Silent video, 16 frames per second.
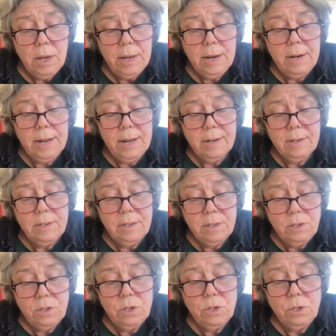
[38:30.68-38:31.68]
In
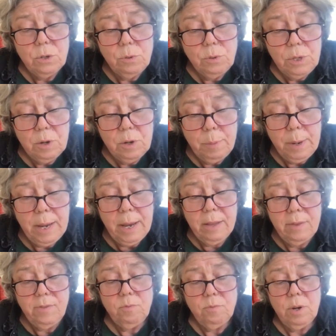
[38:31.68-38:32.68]
Texas, the
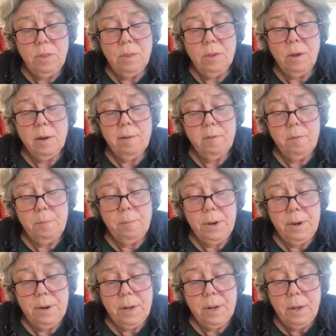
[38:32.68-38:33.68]
sociopaths run the
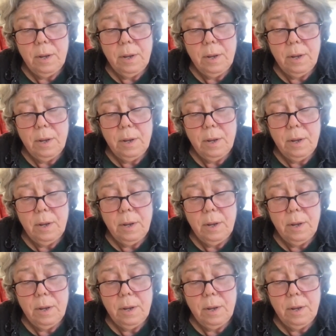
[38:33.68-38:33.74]
government.